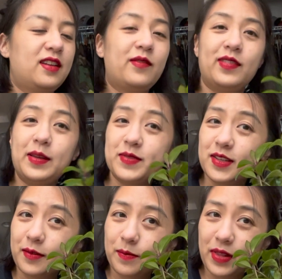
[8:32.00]

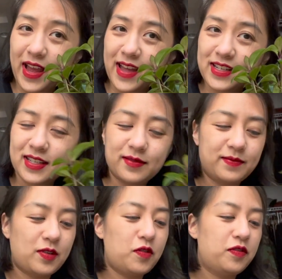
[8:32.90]
lipstick plant
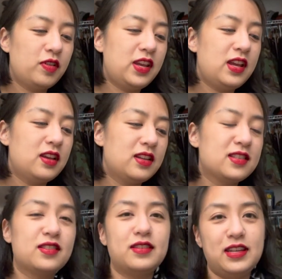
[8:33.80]
hopefully
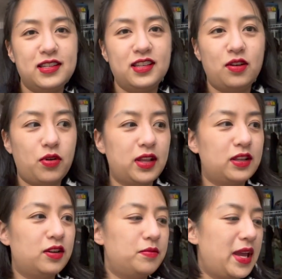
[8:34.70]
is an easygoing
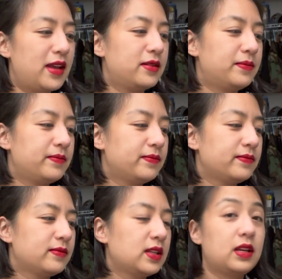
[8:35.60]
little man.
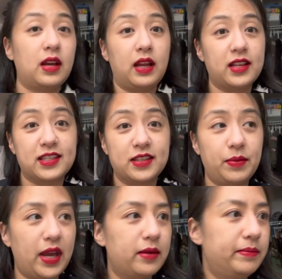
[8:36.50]
I guess it's a man.